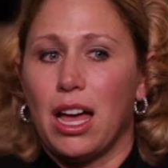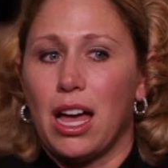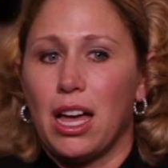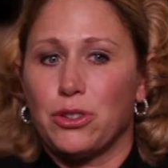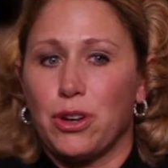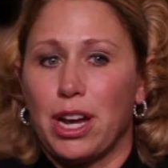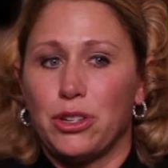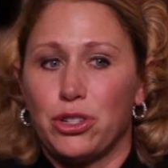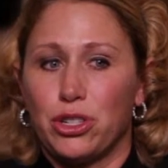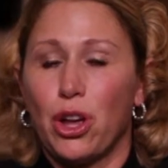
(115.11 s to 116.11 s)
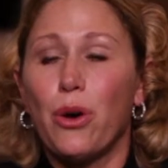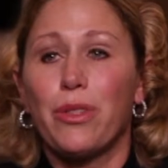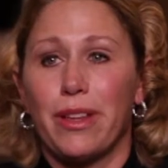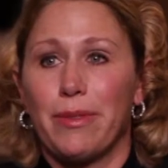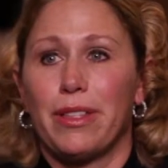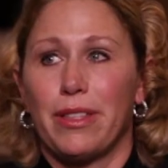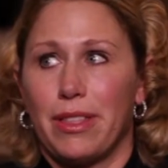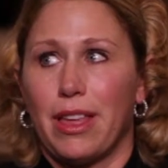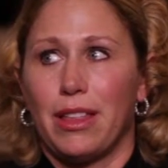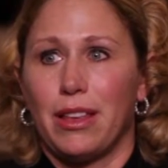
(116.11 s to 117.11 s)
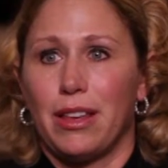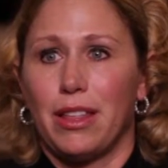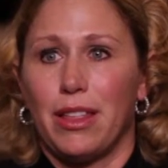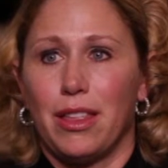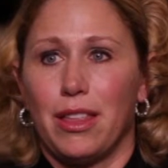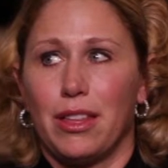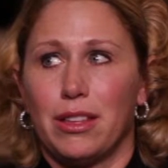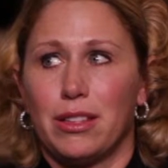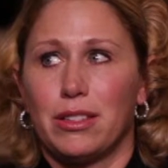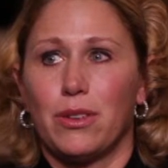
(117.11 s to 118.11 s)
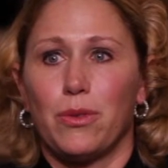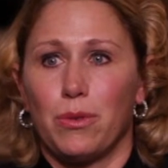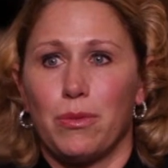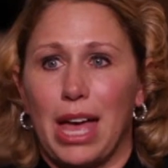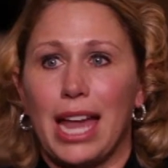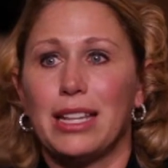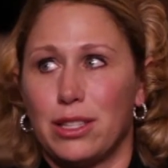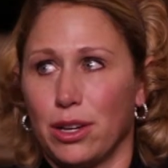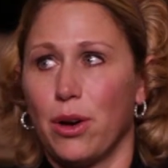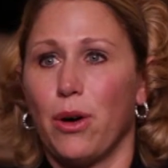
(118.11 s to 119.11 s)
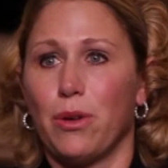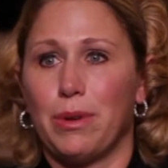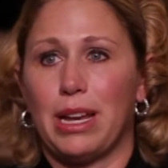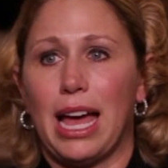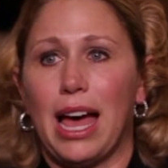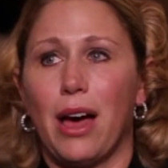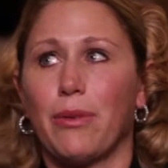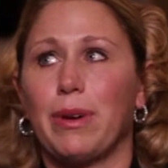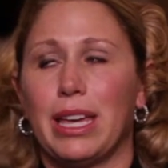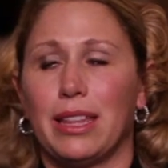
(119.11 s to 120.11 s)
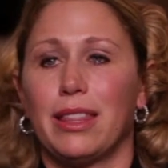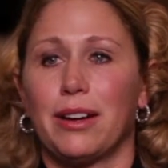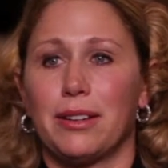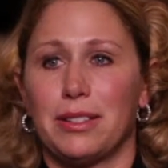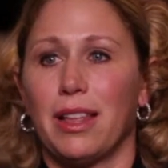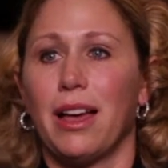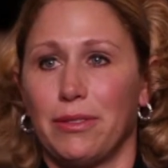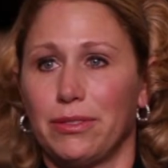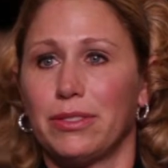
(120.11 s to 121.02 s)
I try to show them that so that is the goal, but how we get there is love.